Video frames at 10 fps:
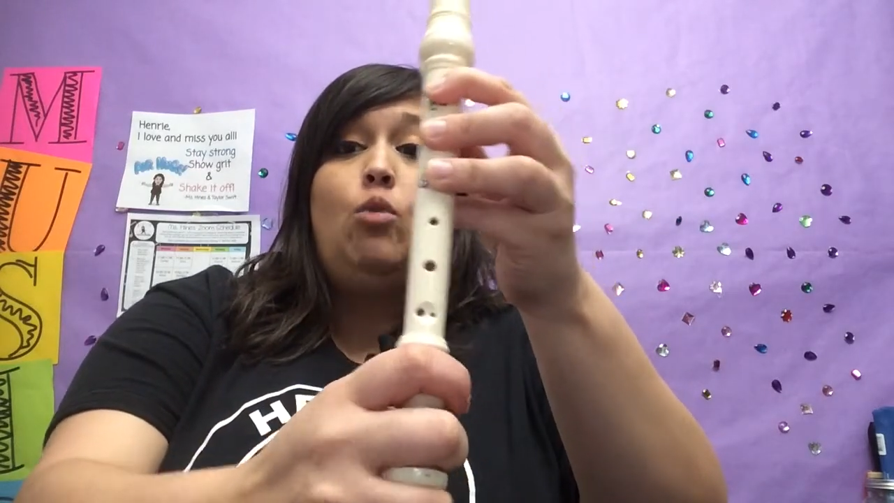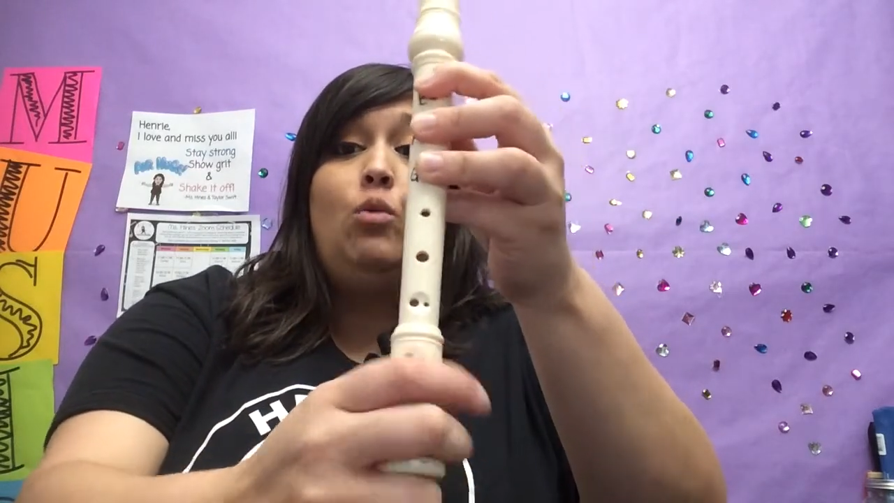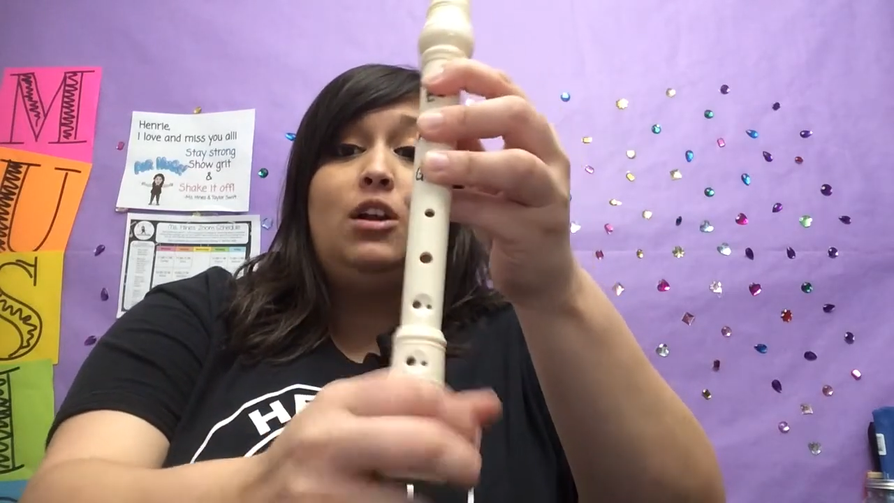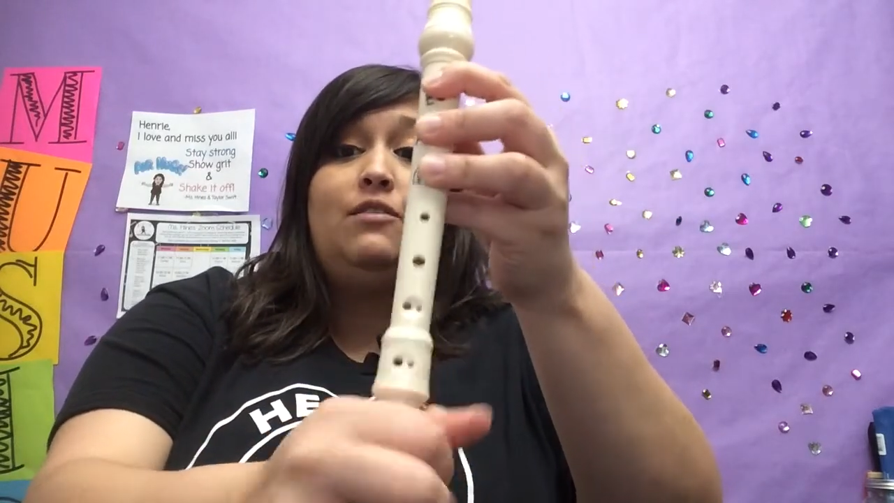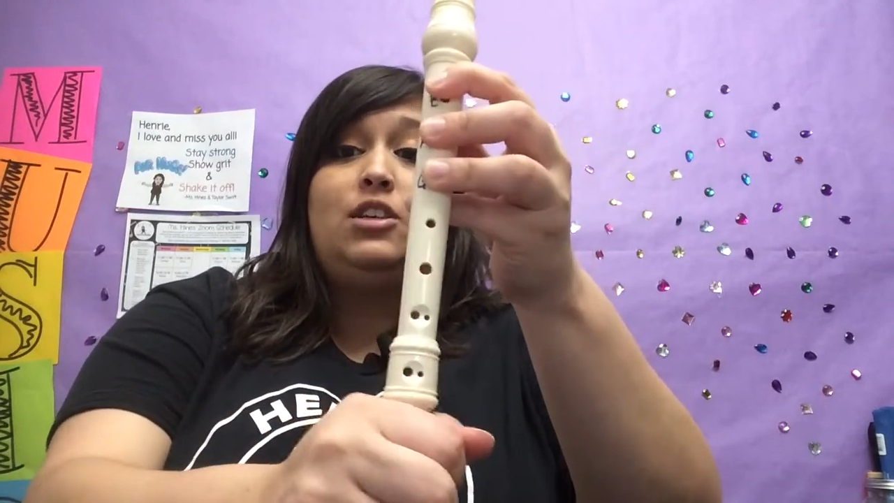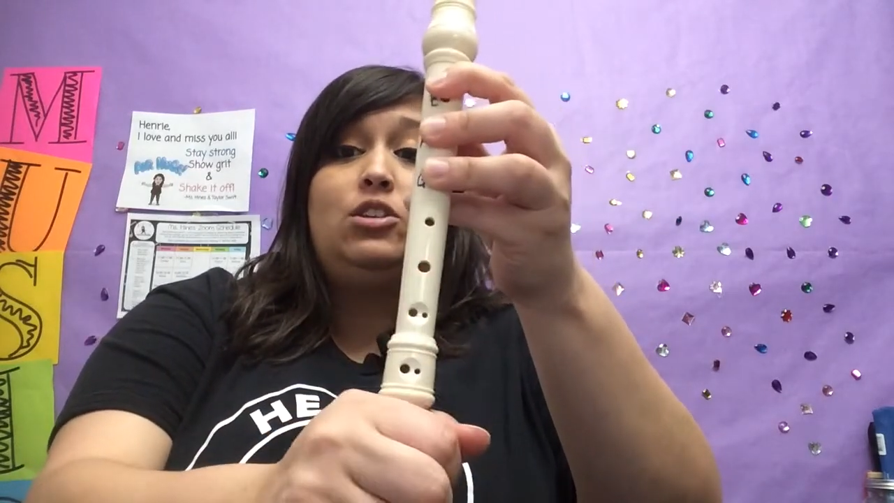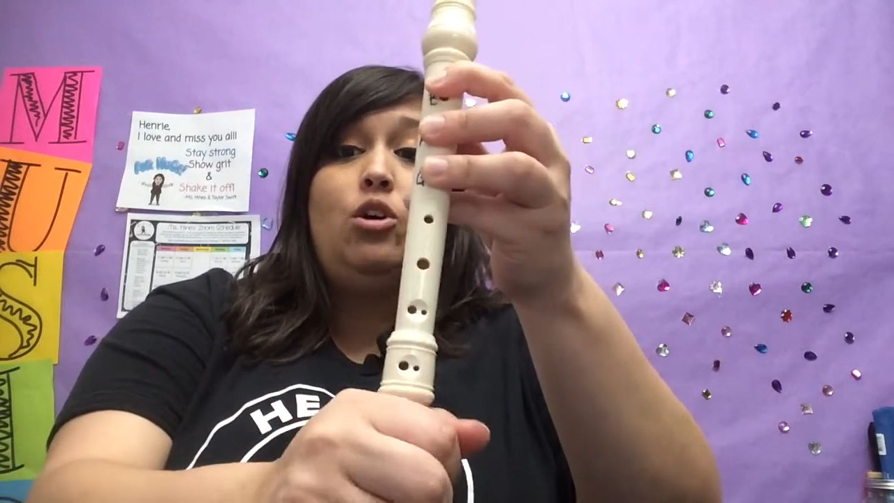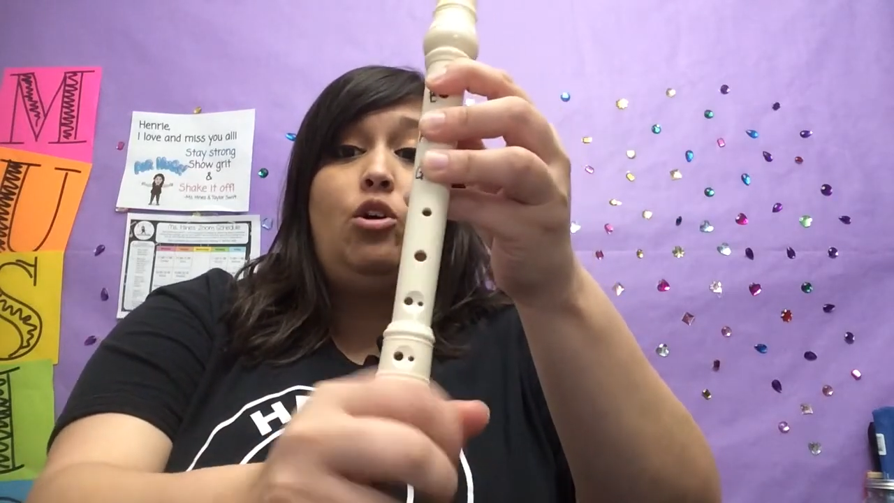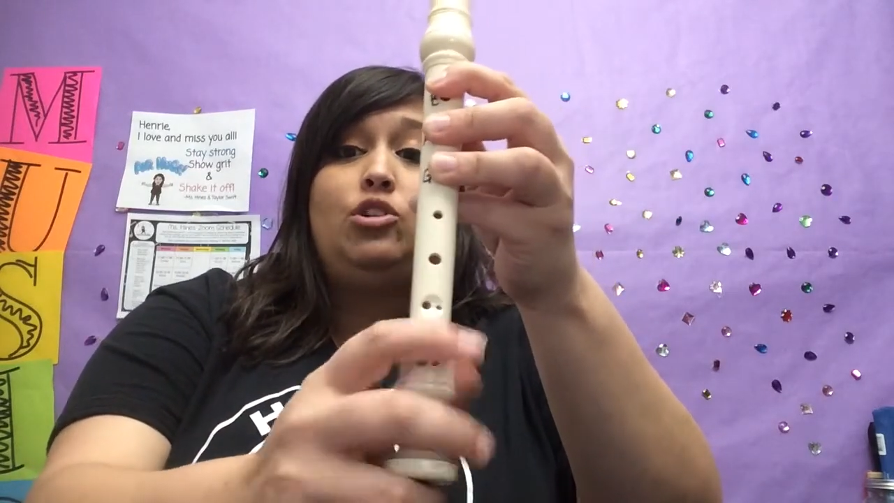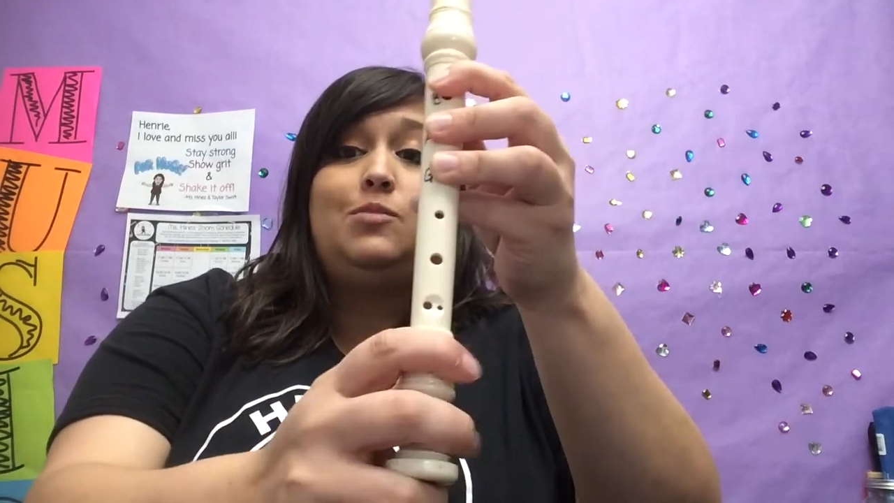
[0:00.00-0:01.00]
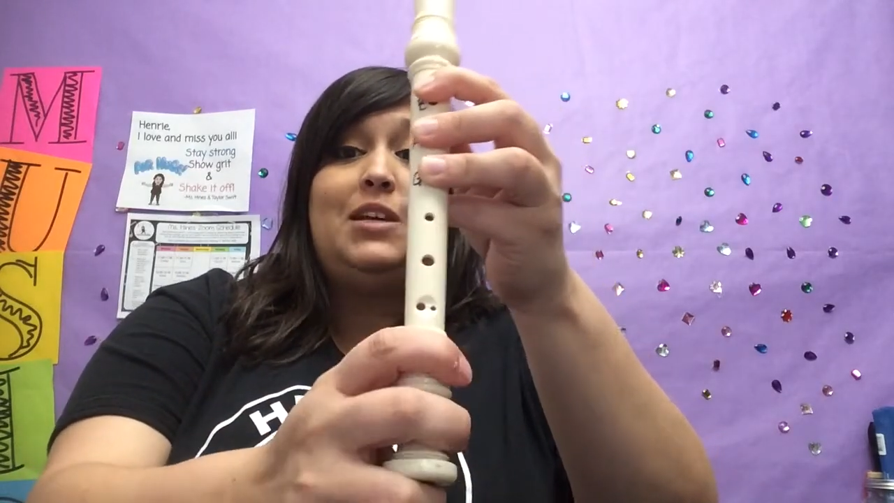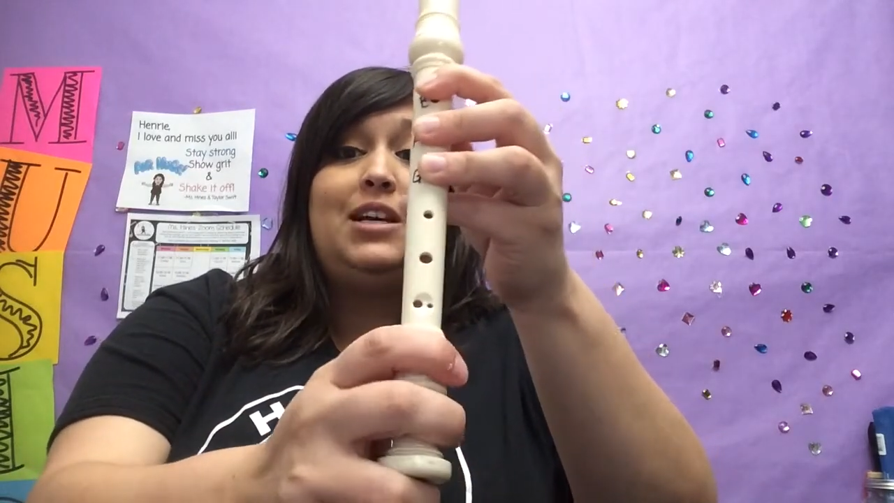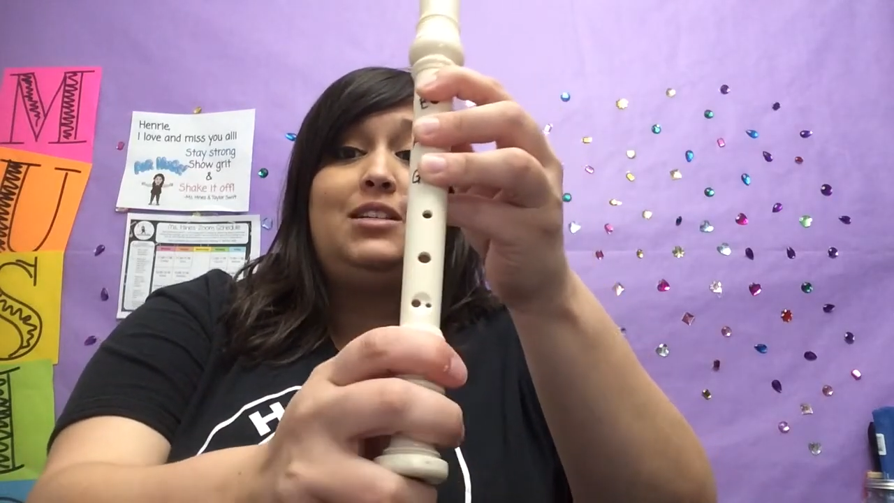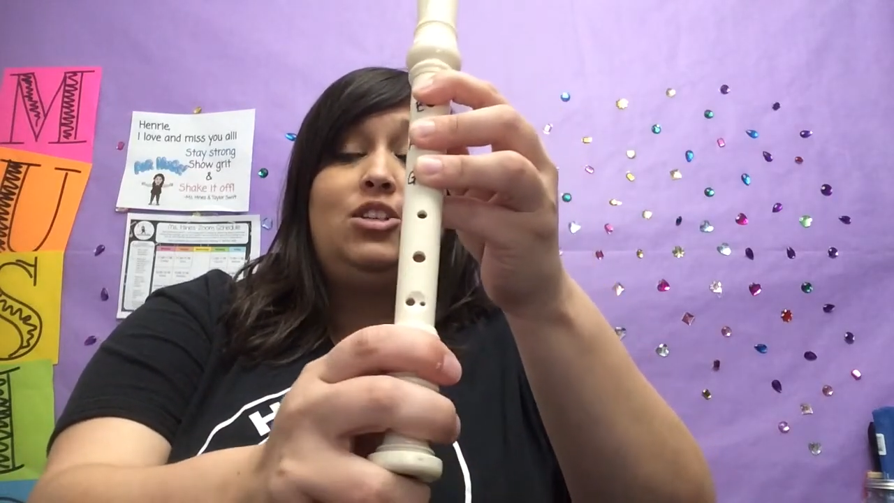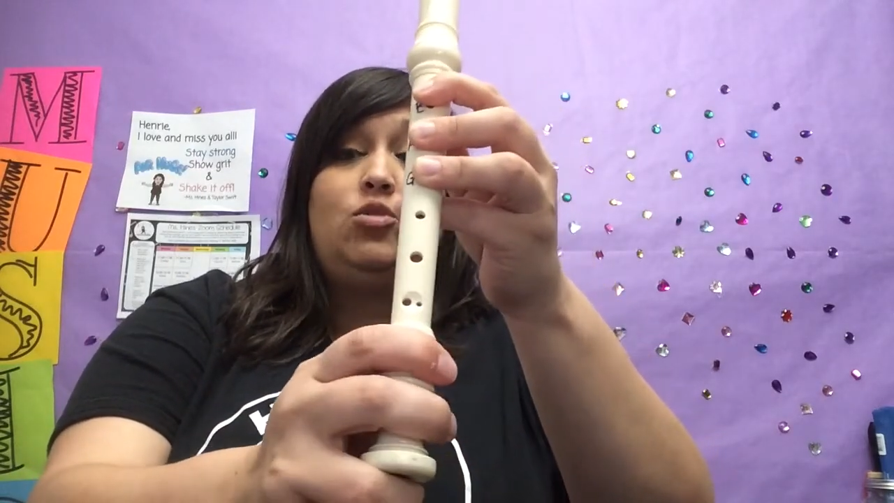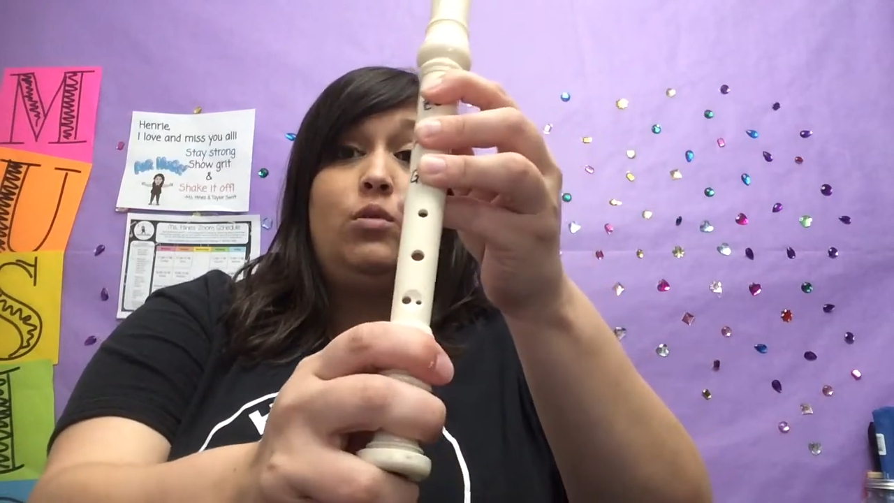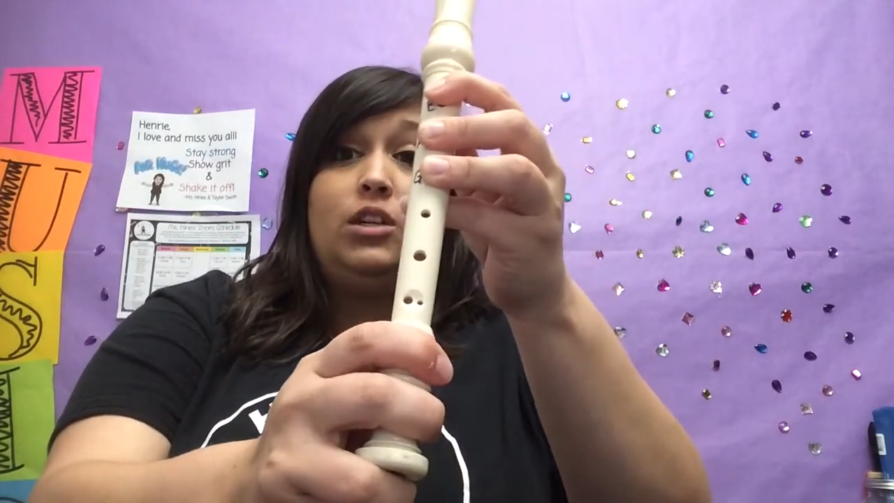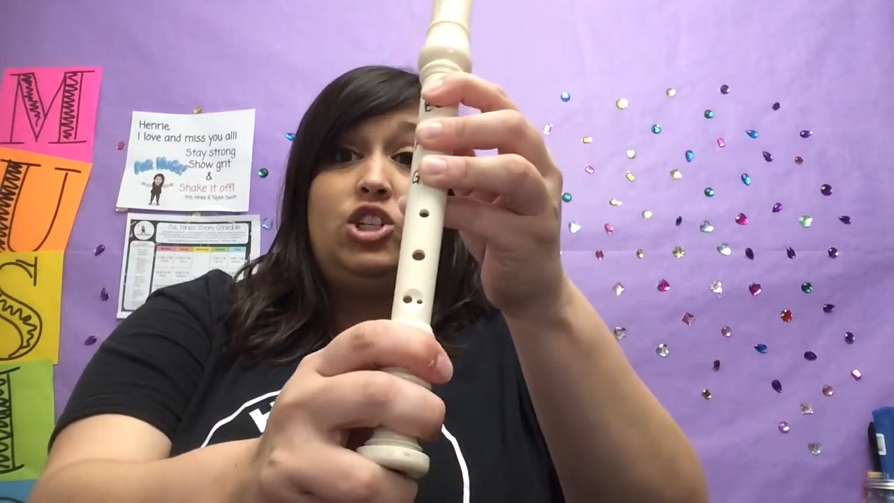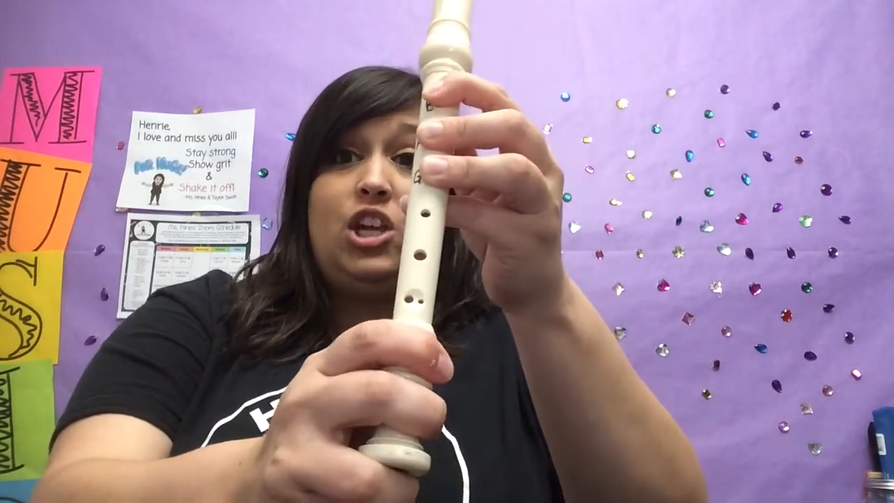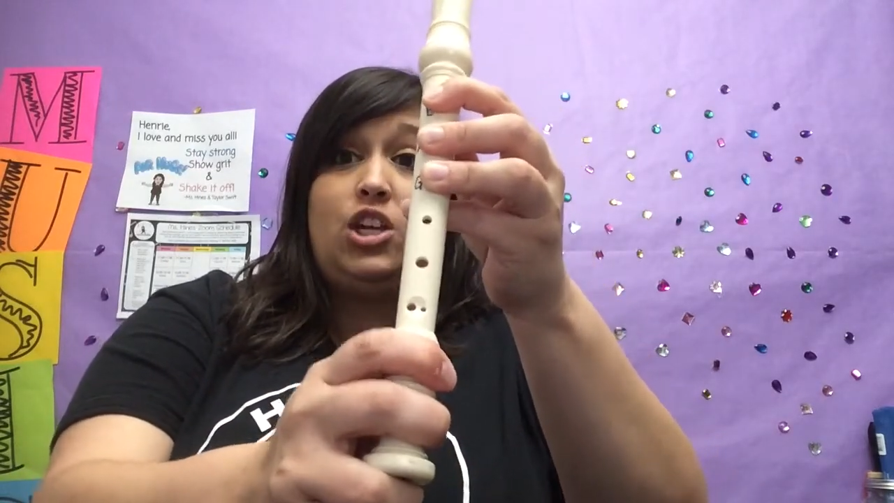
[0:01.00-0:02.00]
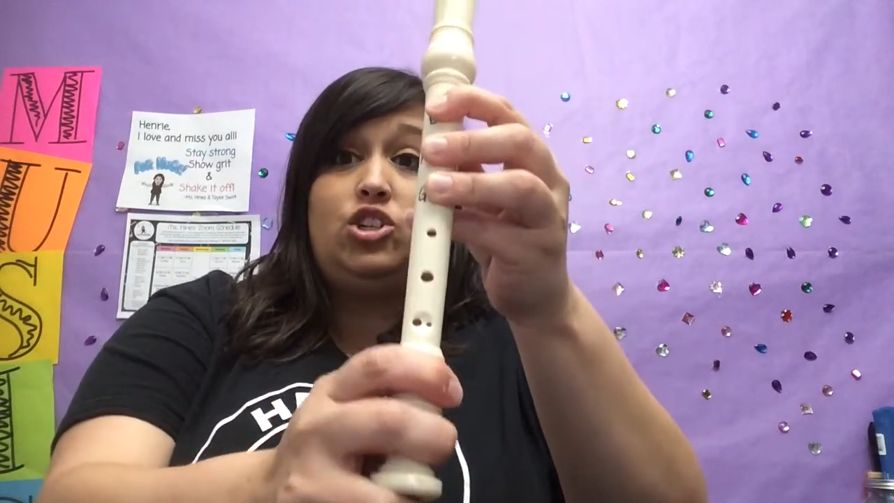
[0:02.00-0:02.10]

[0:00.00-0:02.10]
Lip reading: one of these holes because it's going to change